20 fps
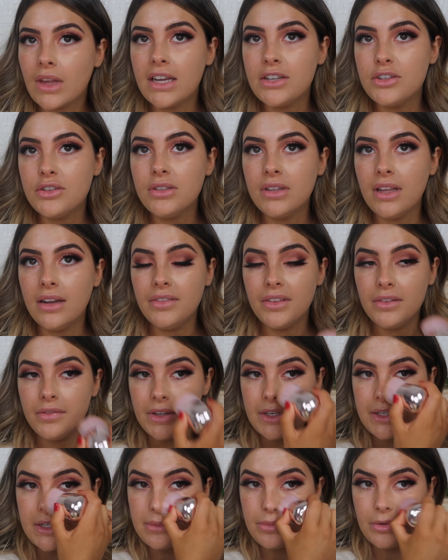I do love the
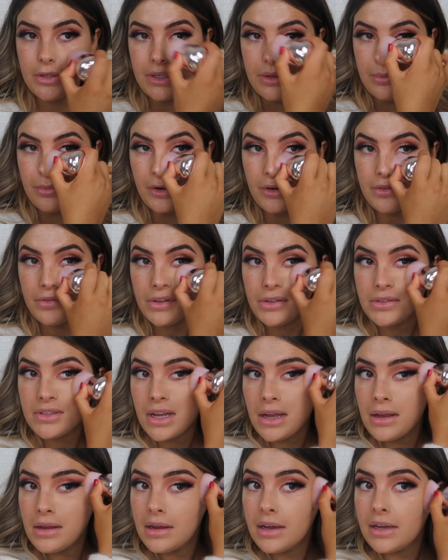Fenty Beauty Pro
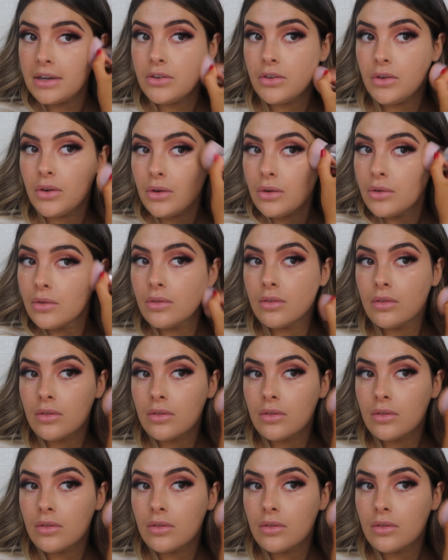Filter. I do.